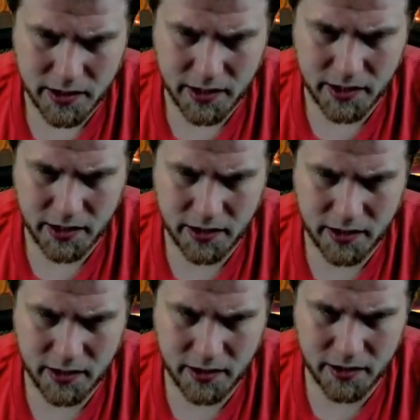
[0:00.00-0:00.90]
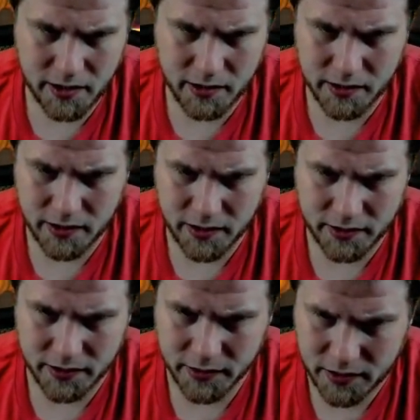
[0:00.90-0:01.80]
And
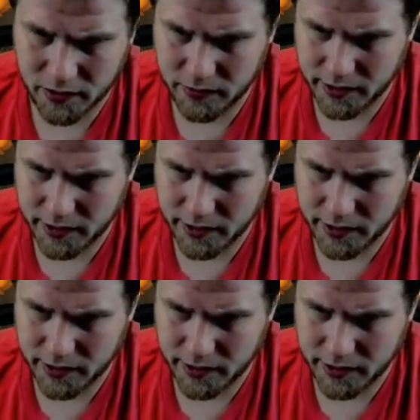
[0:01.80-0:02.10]
this is going